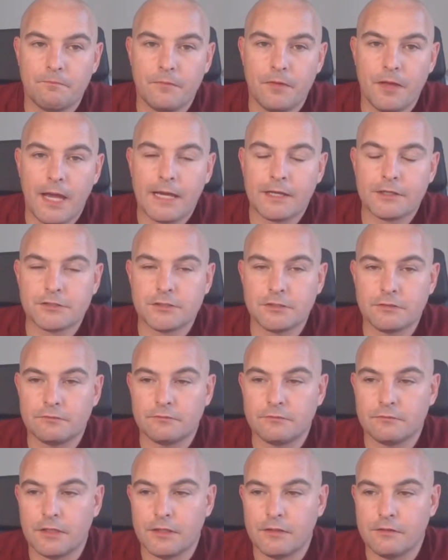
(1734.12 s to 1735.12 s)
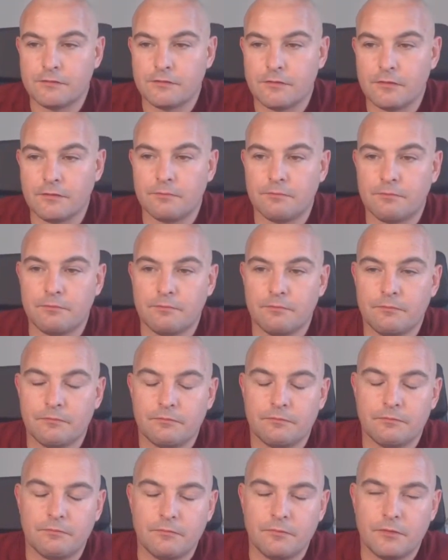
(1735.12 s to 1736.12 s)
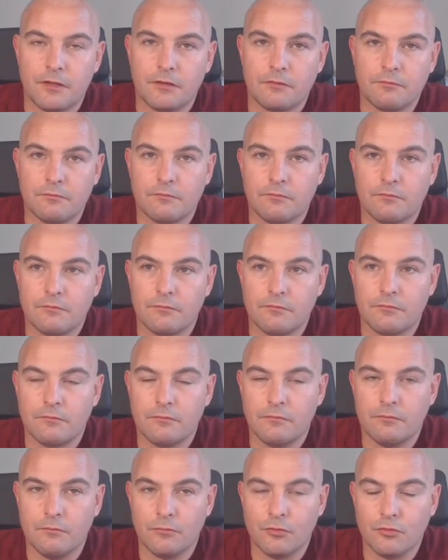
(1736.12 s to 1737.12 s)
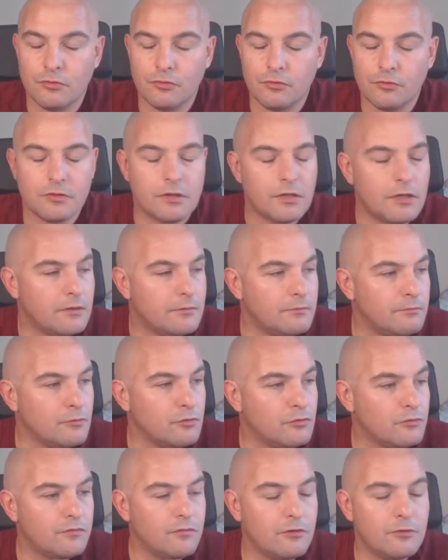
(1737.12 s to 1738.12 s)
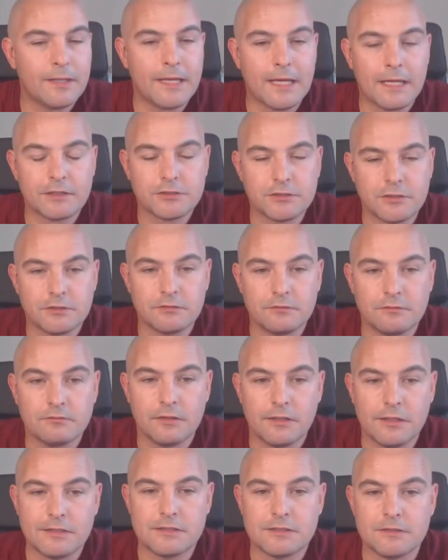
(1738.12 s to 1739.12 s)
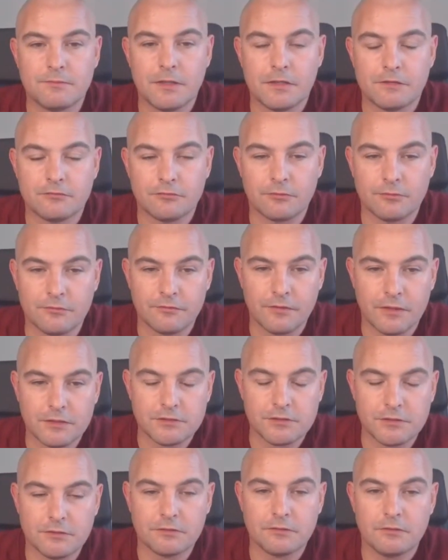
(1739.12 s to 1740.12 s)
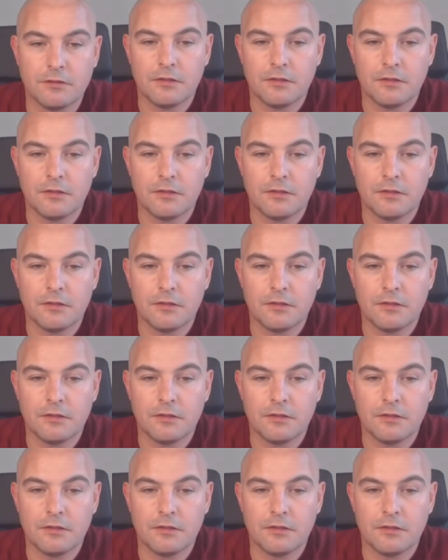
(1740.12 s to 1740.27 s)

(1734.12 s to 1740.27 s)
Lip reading: Action leads to more fluid action leads to better observation.